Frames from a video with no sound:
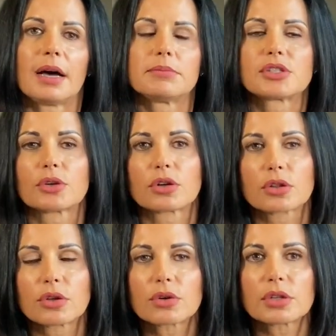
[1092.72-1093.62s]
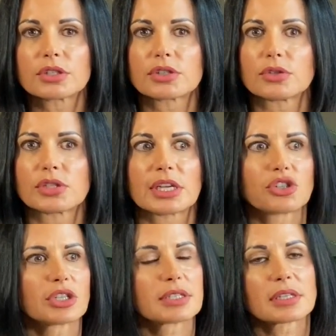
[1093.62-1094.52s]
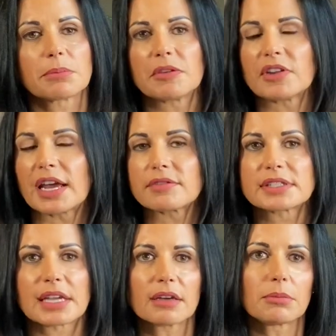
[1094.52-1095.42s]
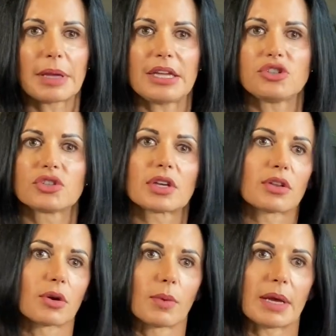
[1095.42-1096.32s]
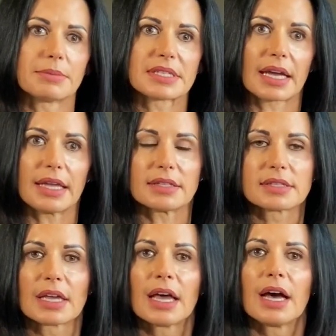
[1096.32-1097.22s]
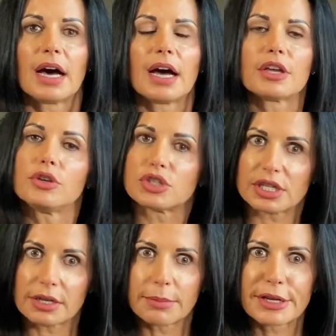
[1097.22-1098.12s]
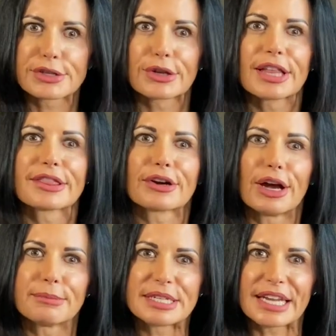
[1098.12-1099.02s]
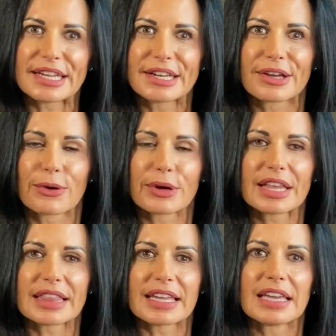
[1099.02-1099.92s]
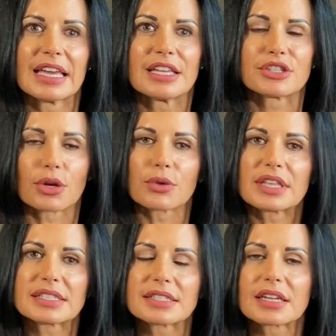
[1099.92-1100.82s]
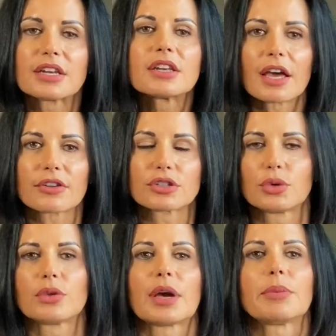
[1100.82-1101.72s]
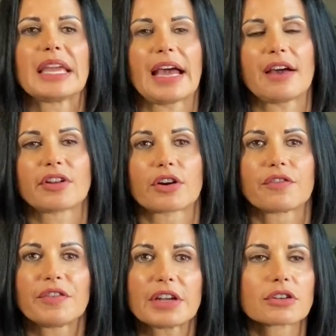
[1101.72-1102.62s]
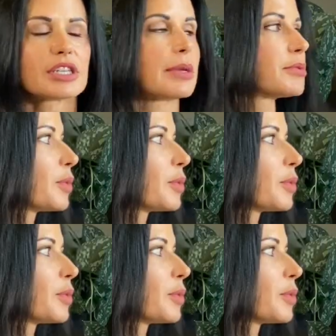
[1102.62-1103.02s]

So your local associations, some even have sale pages on their websites. You just need to make sure that they're updated accordingly. So this is another tool that we have at our fingertips